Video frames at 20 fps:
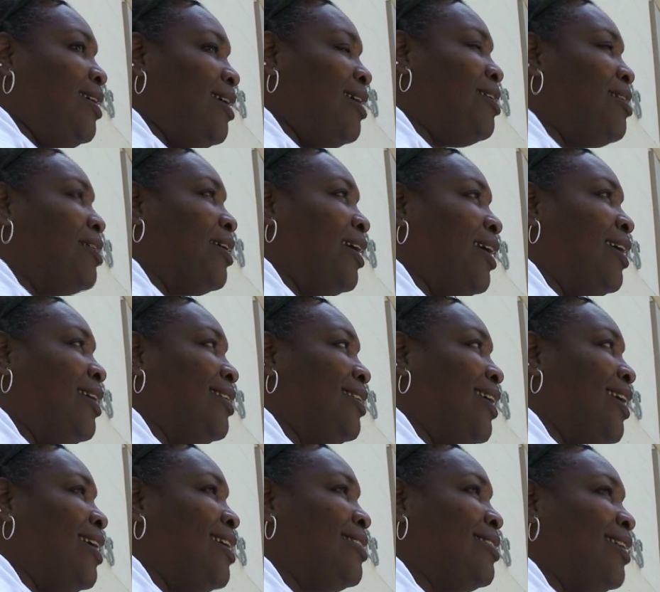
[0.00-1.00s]
Yeah,
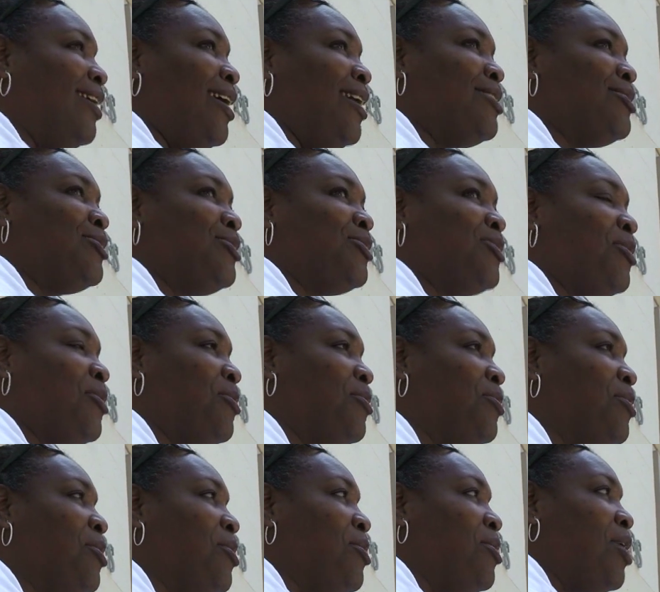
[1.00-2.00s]
and so
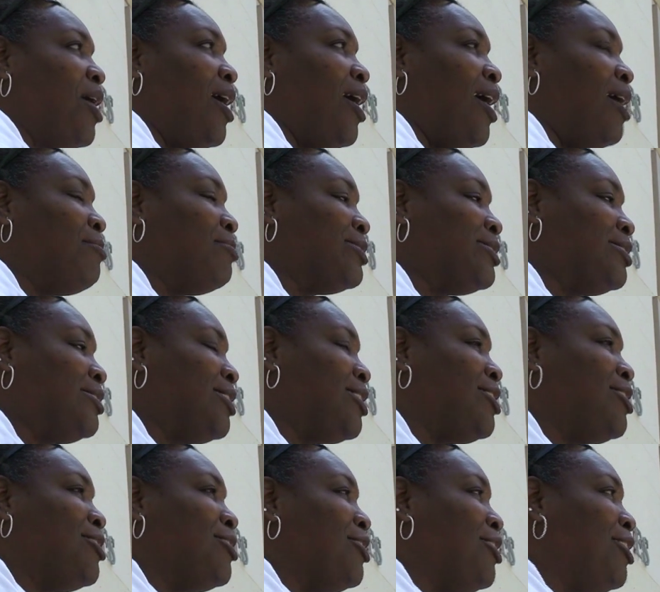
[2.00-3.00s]
I was
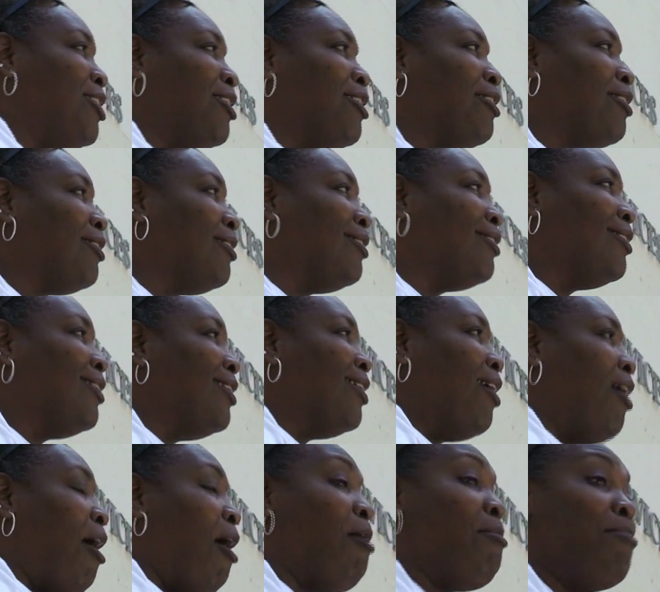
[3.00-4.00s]
sitting here
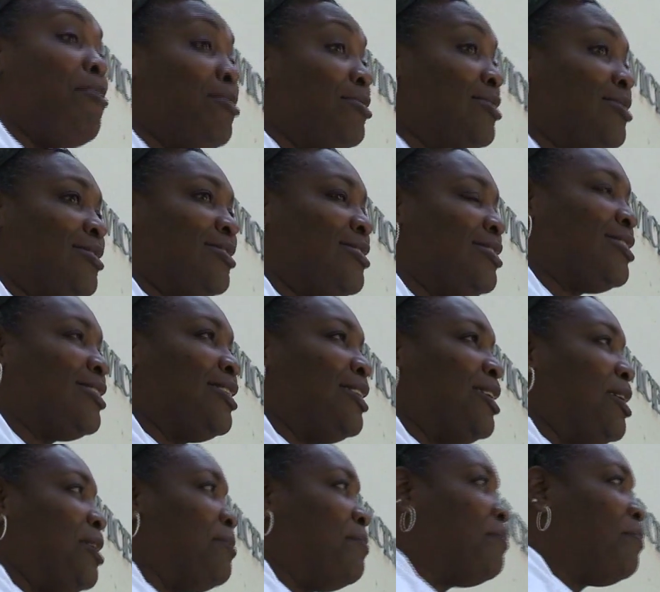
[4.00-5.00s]
almost
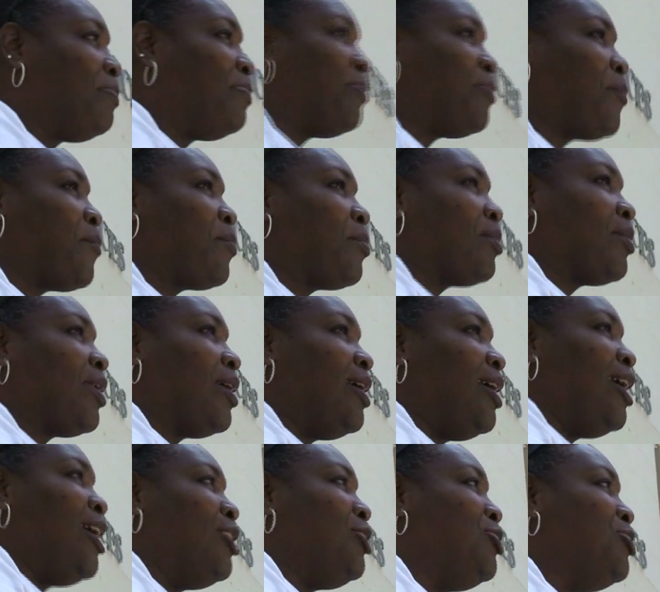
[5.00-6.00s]
asleep,
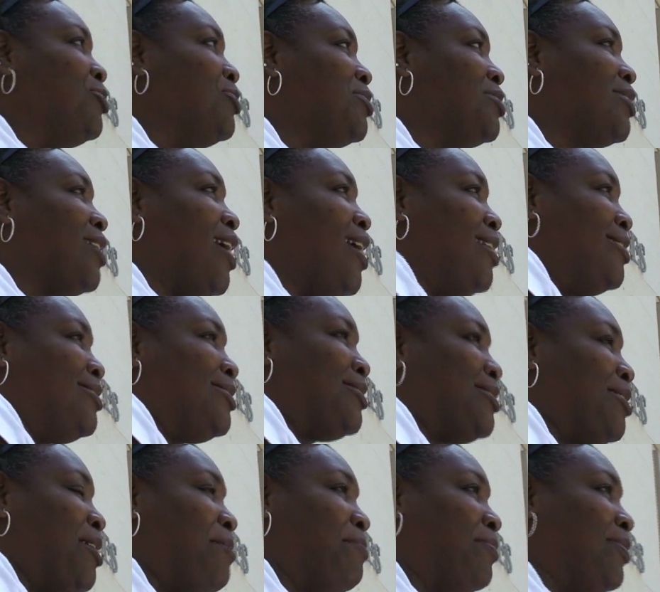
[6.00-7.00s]
and you said
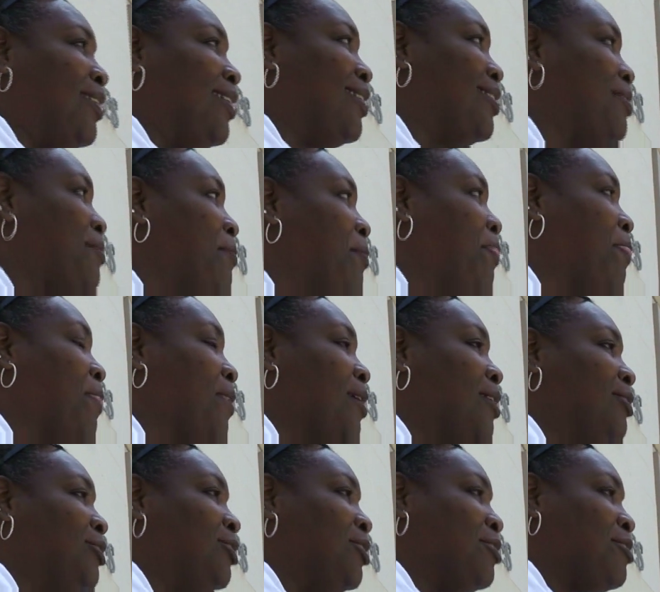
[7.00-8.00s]
something
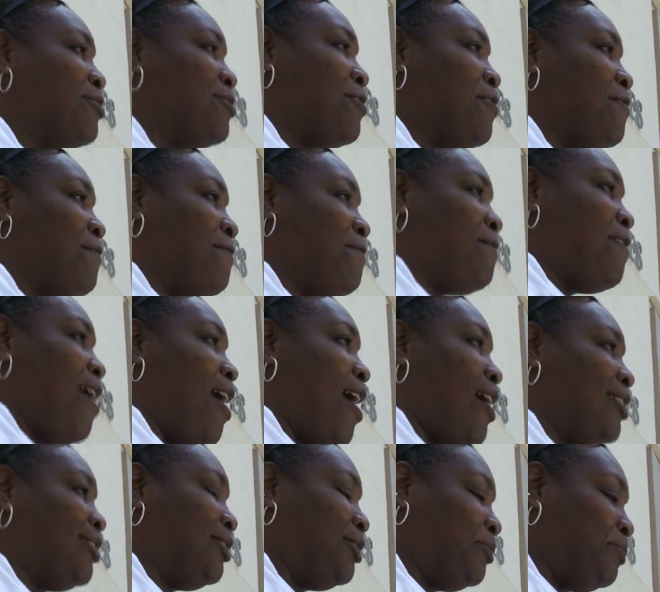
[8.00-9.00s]
to the
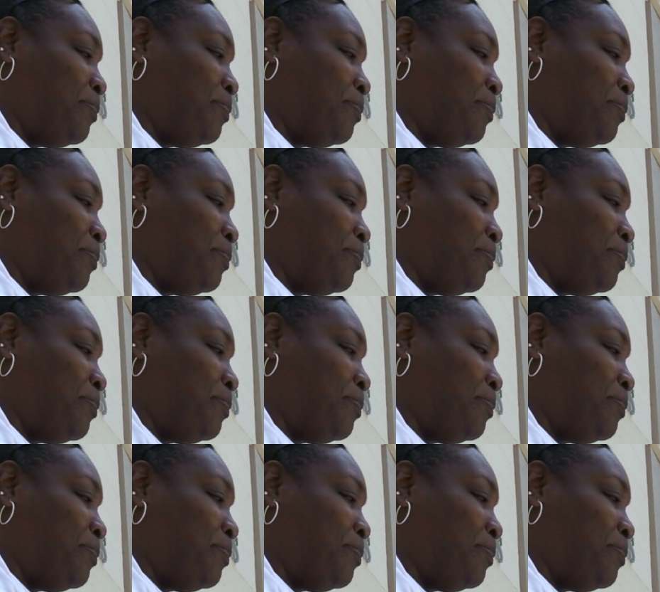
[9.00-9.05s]
effect